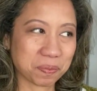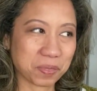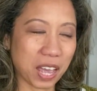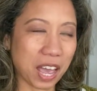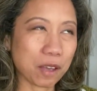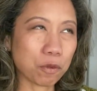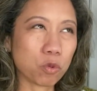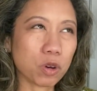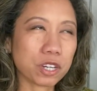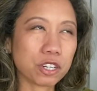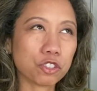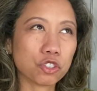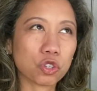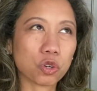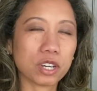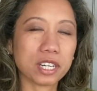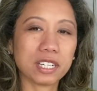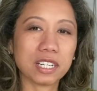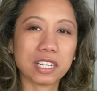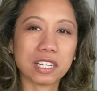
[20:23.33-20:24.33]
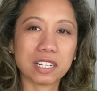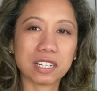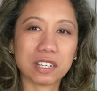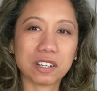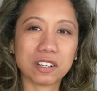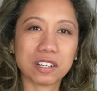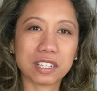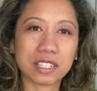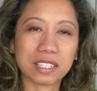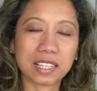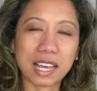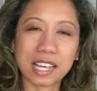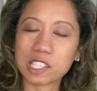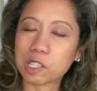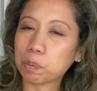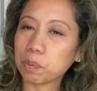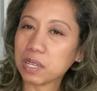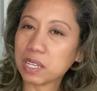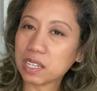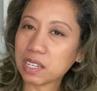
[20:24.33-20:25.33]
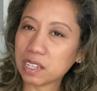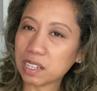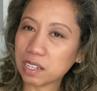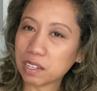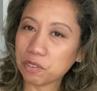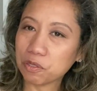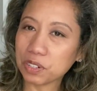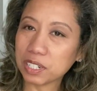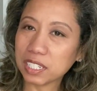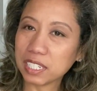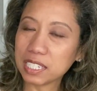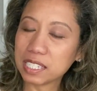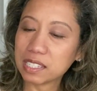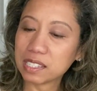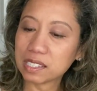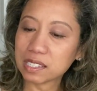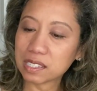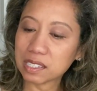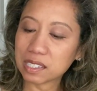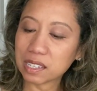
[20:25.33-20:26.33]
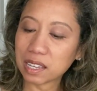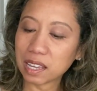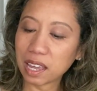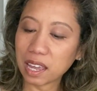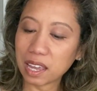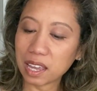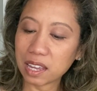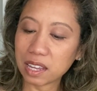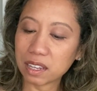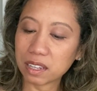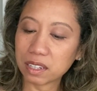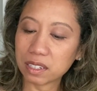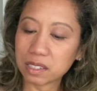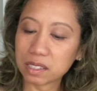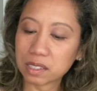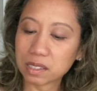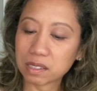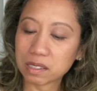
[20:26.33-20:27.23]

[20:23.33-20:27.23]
I want to join in on Casapinka released a